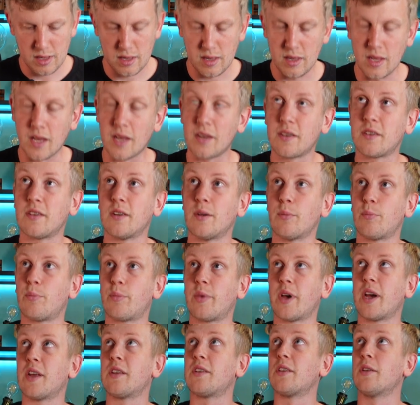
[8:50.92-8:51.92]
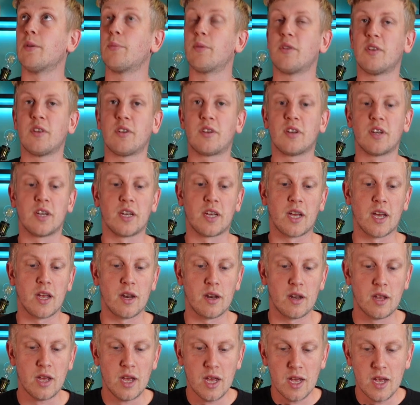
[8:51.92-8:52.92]
that's it, back to the position again.
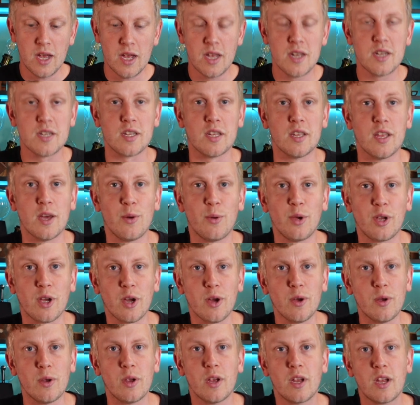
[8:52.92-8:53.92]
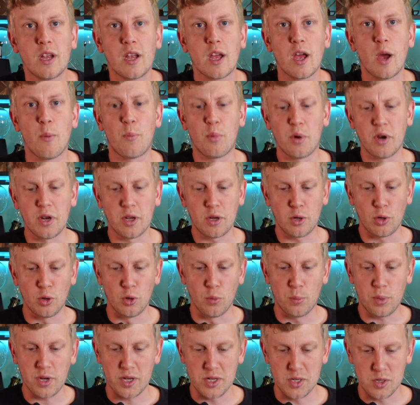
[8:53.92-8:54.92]
So there we go, a pretty cool
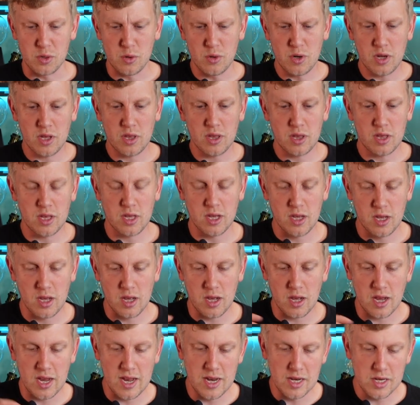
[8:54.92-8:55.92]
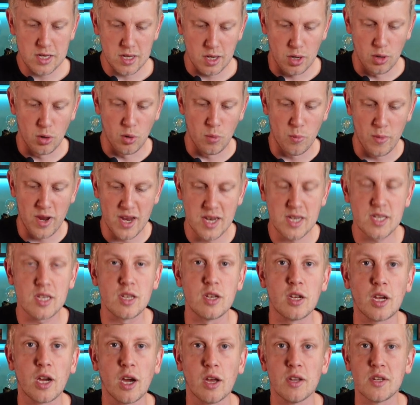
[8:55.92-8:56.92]
puzzle, the internal maze that
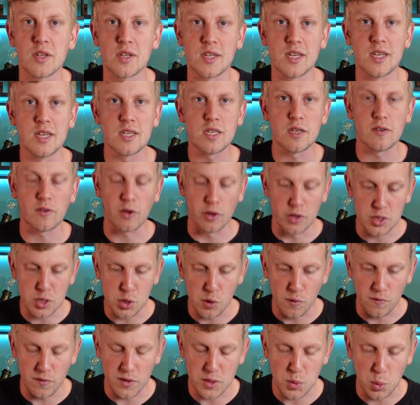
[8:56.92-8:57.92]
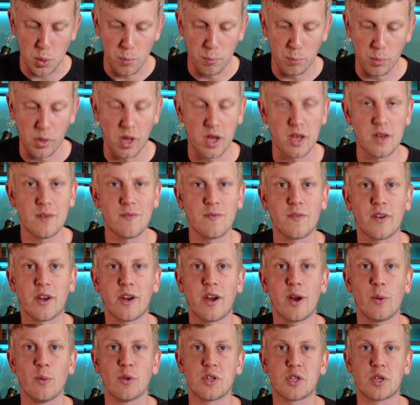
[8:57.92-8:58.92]
you can't see, so you've got to solve this one blind, figure
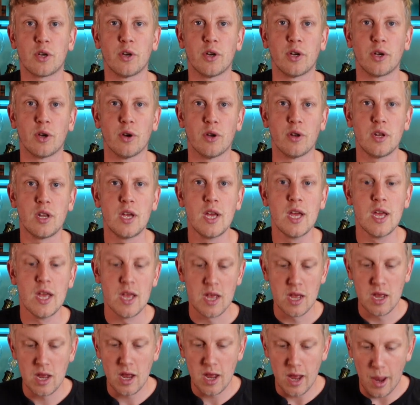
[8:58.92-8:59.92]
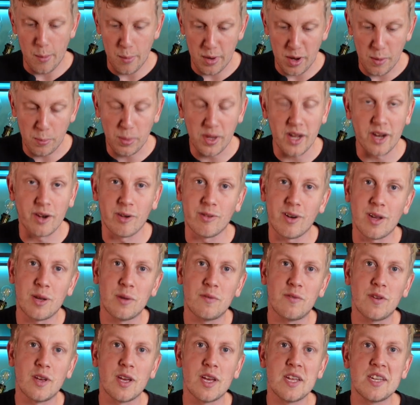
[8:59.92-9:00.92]
out what's going on. A bit of playing around
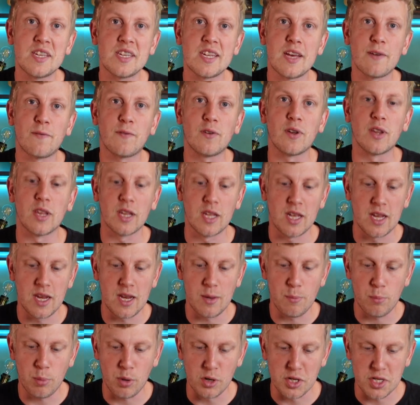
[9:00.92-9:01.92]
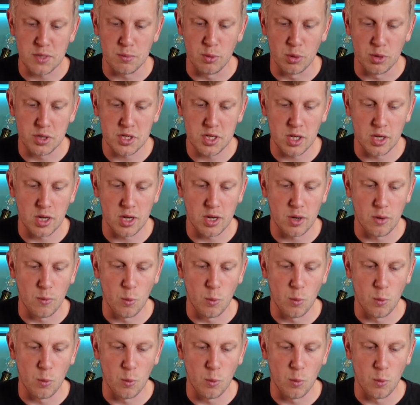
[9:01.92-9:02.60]
with it, and definitely possible to